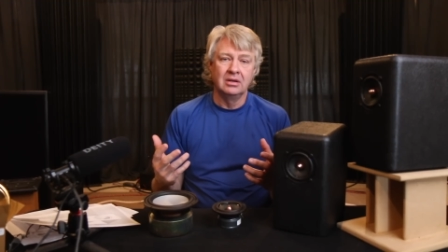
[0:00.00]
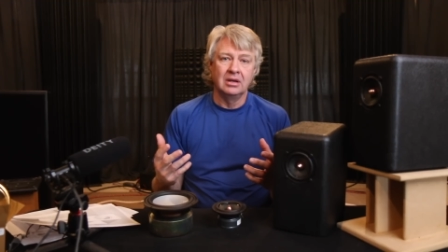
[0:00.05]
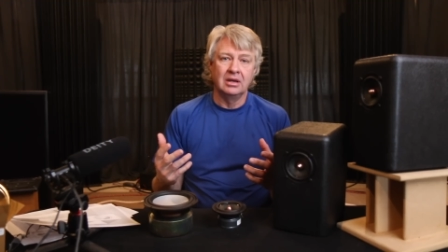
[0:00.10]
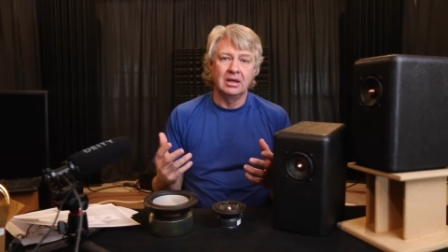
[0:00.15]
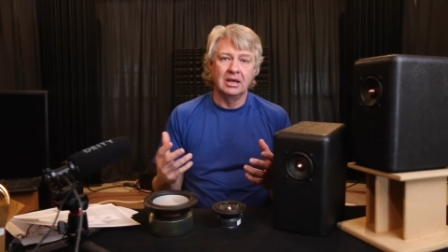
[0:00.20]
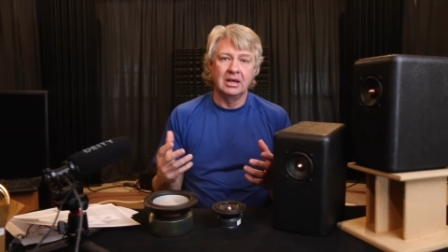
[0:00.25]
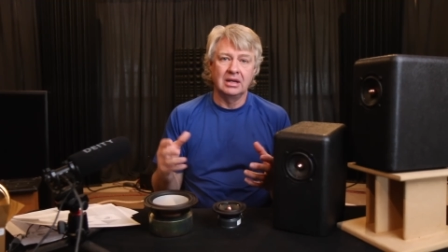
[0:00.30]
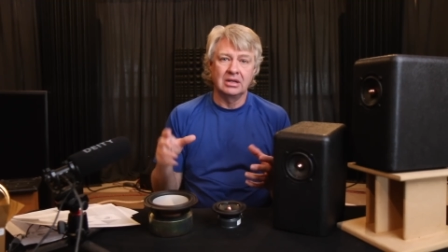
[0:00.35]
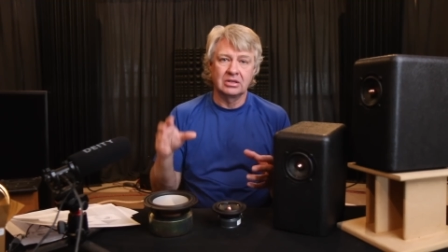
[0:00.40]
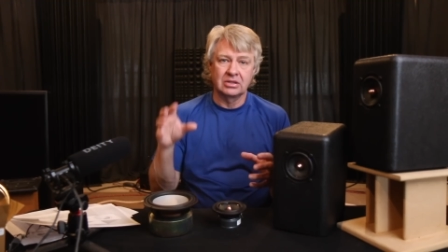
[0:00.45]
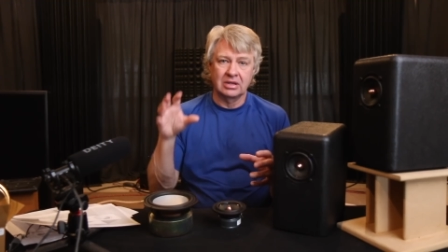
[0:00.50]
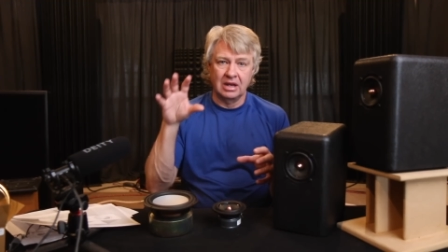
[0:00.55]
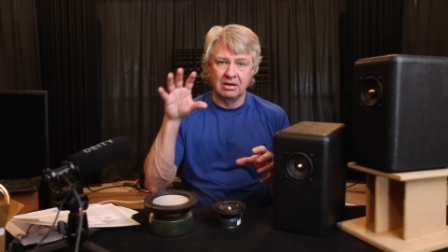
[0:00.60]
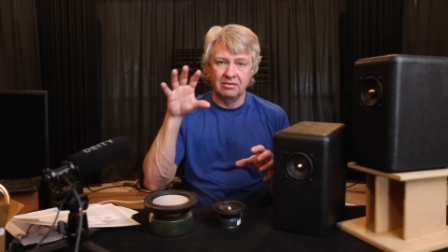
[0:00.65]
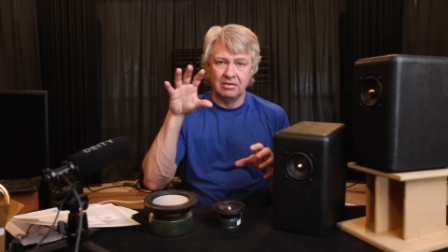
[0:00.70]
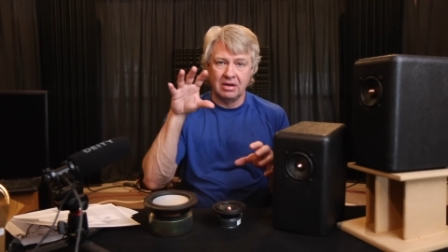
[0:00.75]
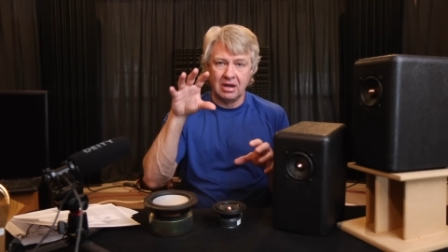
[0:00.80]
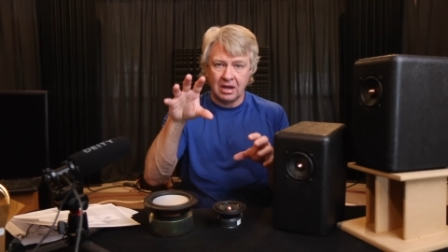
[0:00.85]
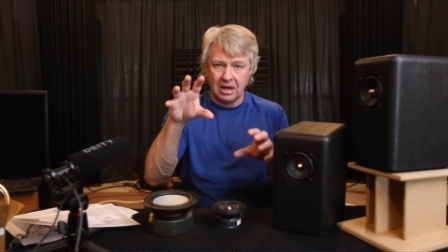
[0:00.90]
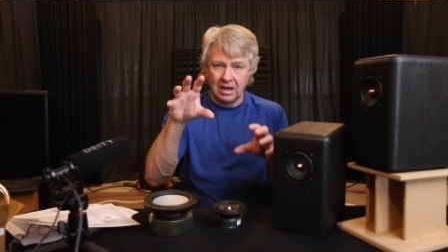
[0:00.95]
and it's kind
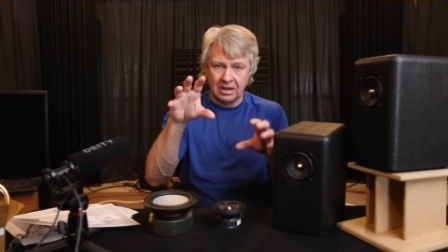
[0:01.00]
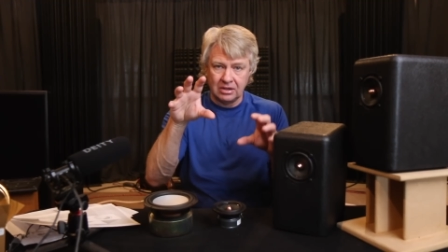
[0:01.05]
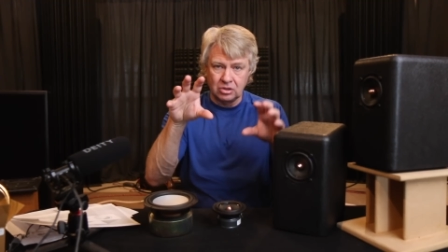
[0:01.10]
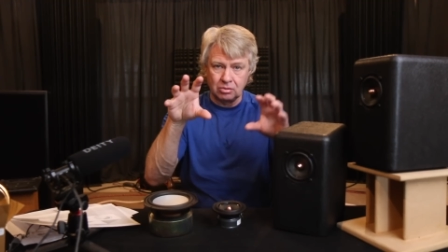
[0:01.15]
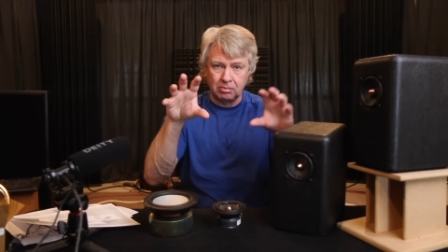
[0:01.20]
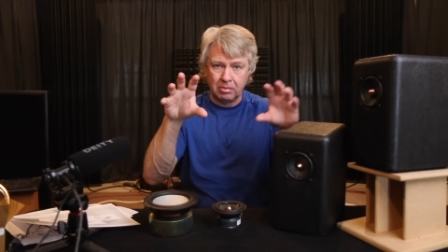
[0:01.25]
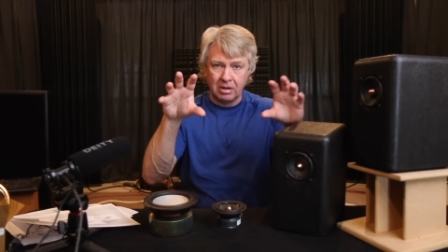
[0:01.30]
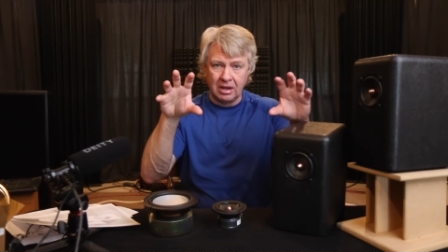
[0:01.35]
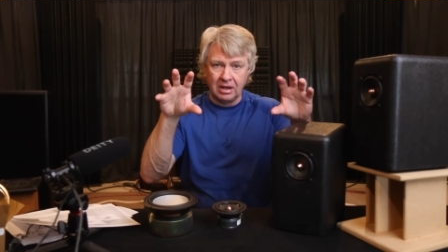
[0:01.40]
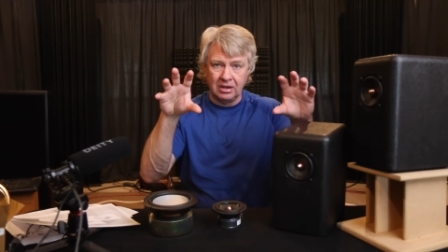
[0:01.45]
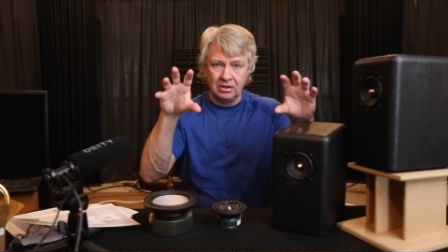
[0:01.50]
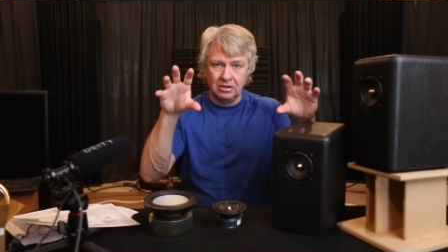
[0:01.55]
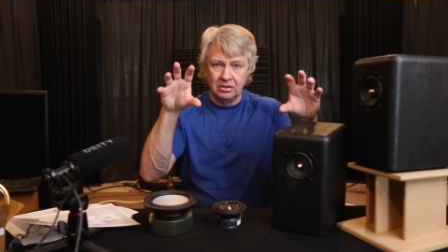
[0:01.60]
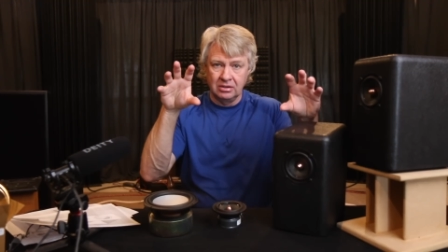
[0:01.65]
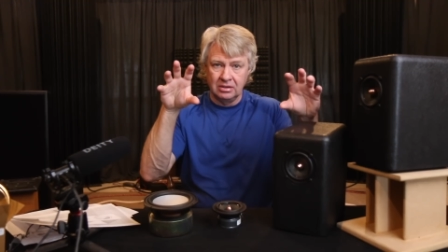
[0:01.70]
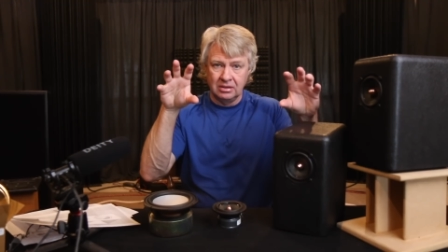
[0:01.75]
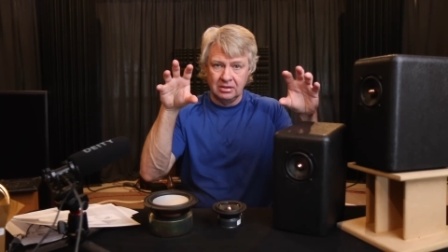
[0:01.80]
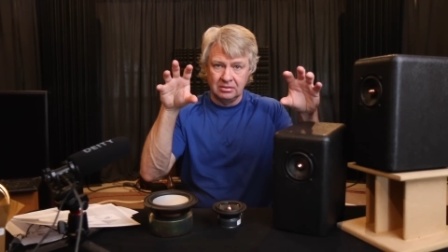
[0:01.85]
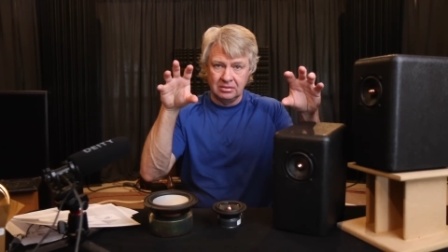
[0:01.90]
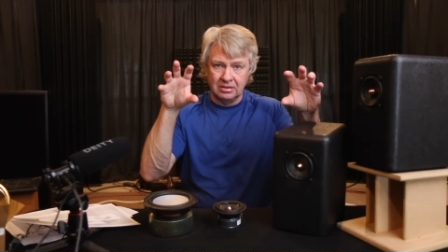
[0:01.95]
of a hot spot,
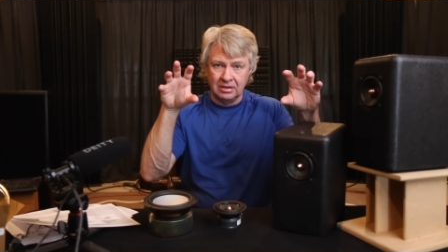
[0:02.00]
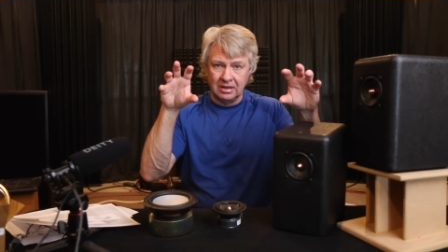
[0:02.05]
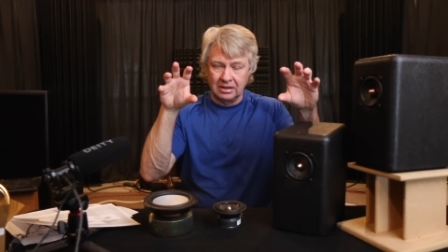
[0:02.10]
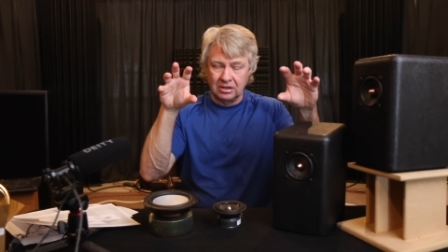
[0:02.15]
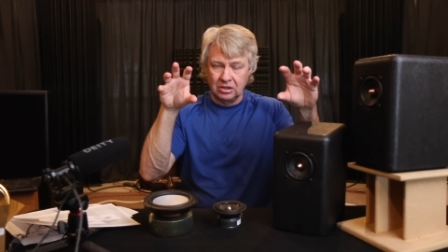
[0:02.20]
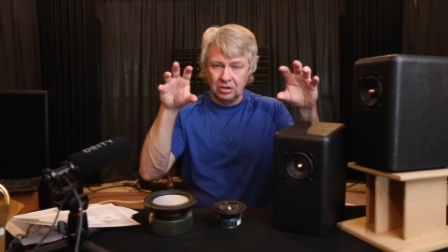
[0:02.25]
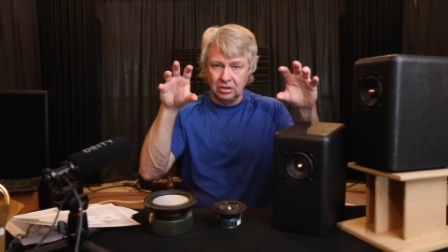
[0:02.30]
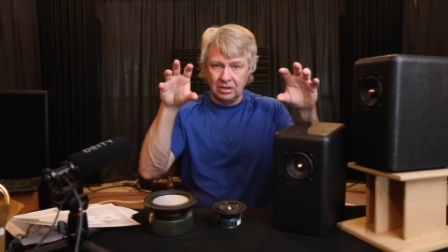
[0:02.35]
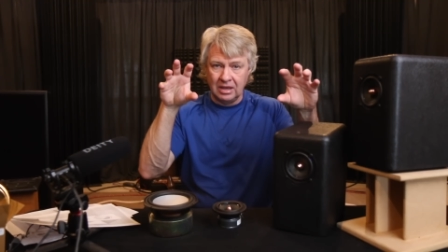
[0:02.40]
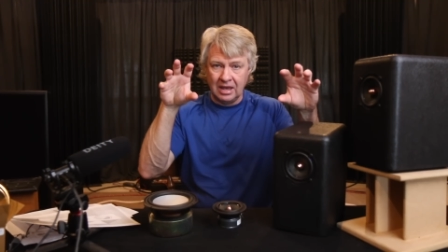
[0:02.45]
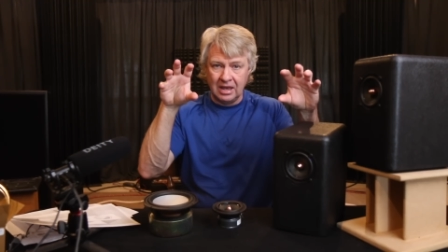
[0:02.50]
like